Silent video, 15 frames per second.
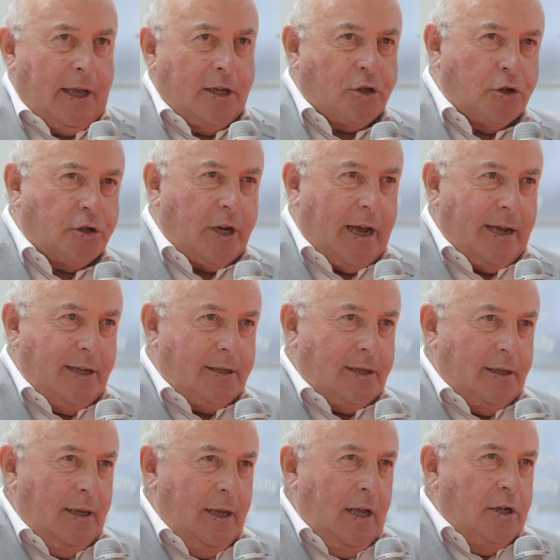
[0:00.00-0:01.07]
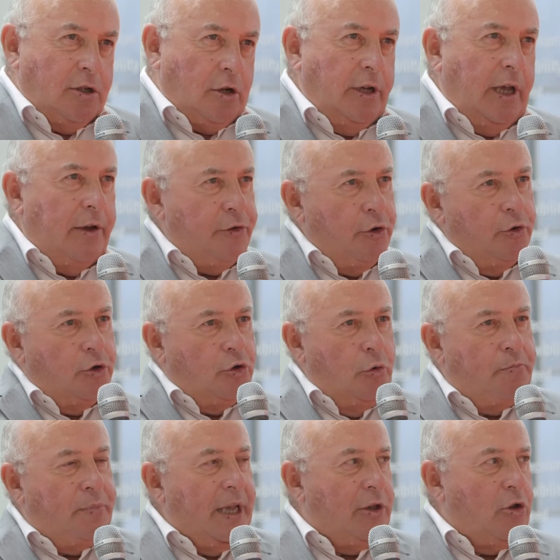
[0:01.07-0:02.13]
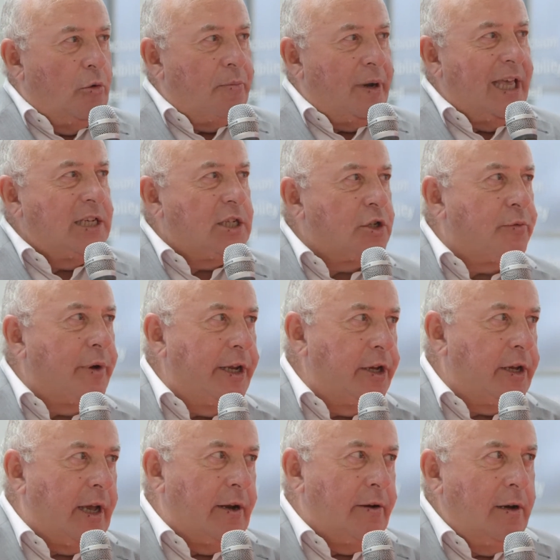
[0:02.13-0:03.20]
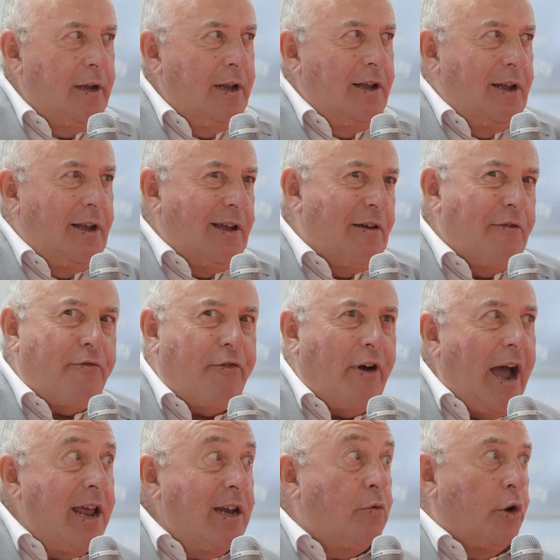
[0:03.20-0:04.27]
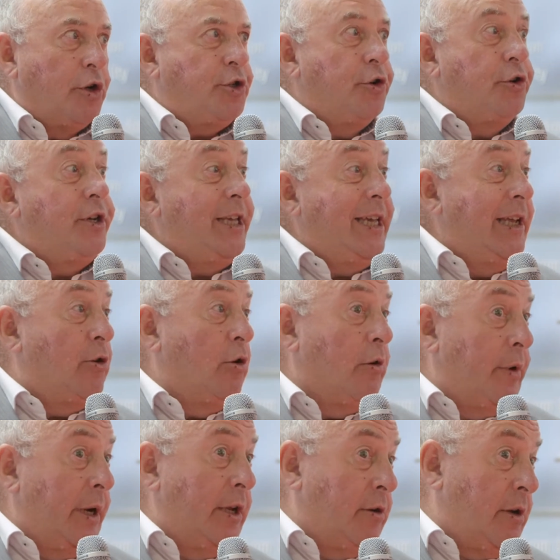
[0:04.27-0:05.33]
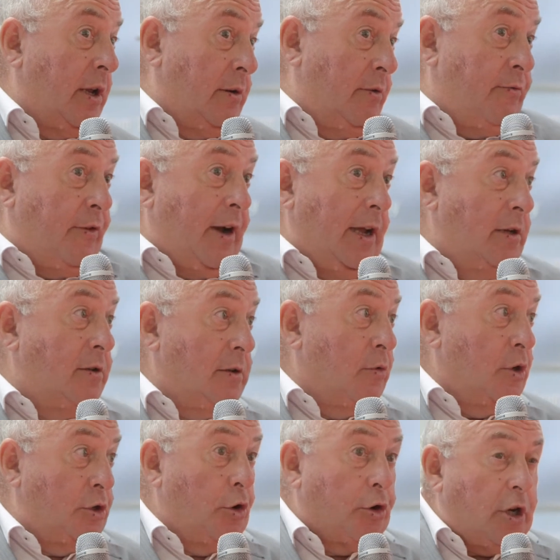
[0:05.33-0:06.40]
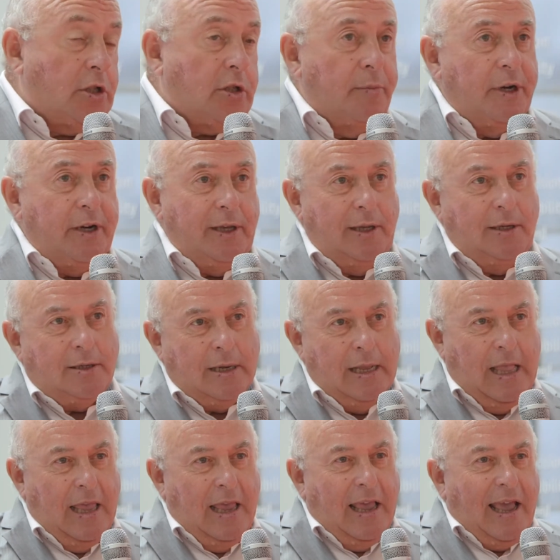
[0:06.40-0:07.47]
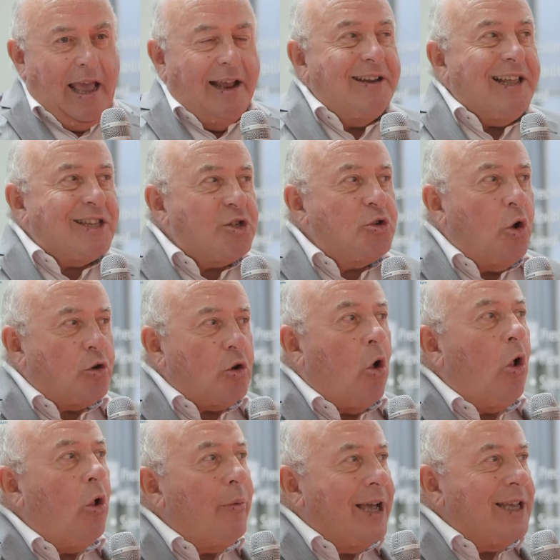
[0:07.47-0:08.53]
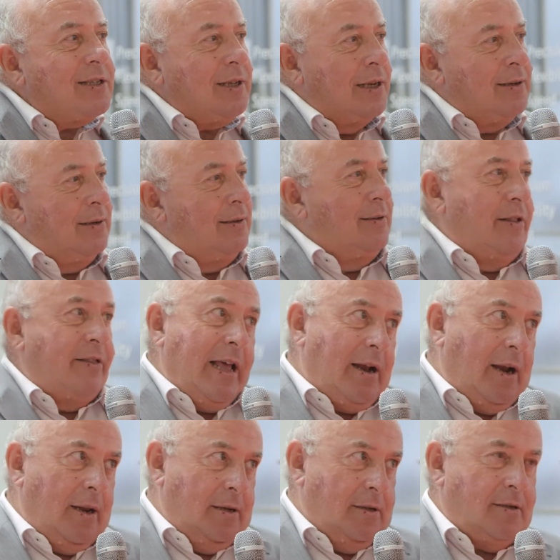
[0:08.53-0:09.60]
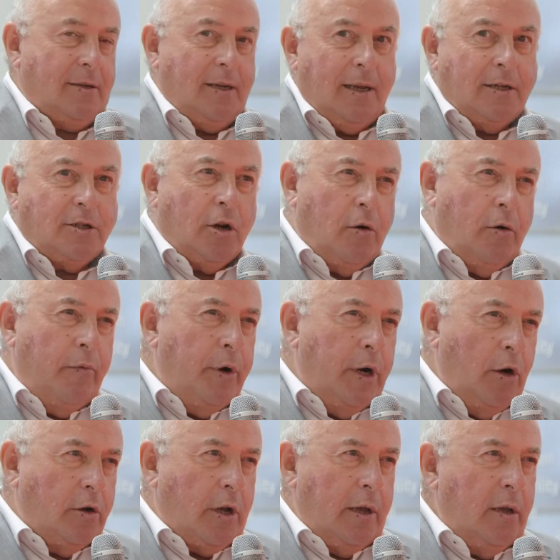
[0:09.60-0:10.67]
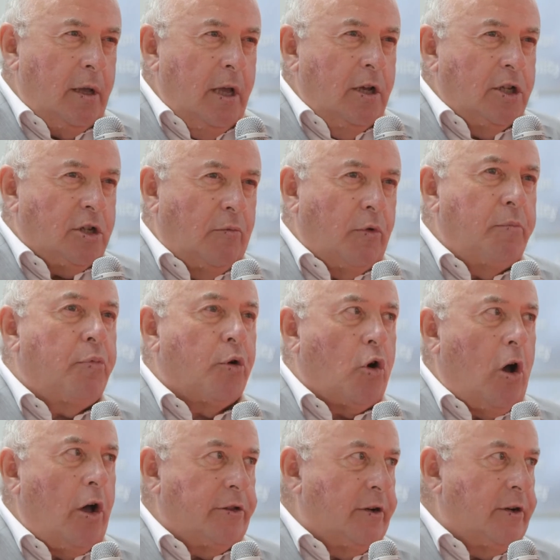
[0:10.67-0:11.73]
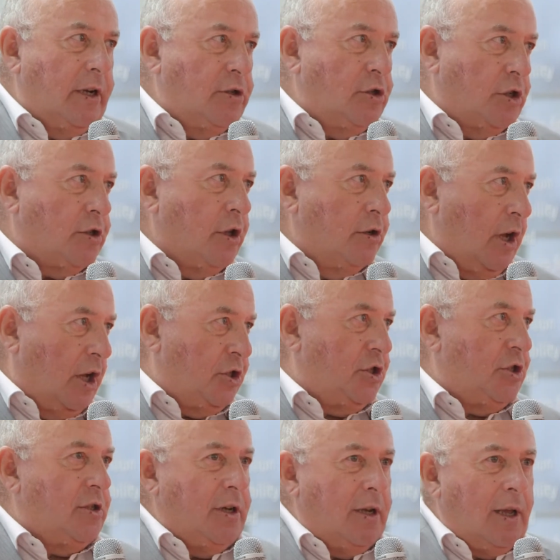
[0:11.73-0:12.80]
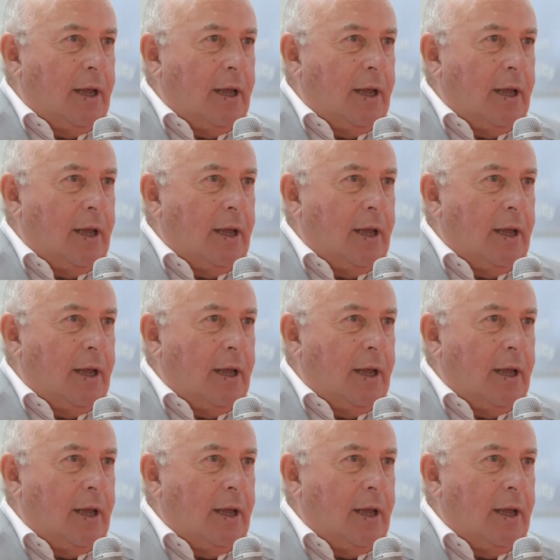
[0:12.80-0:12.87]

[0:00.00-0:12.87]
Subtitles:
society. So you have to pick your places where you can find what you need, or where you can find what your customer needs. And that's not always in the Netherlands. So we're looking somewhat broader than just the Dutch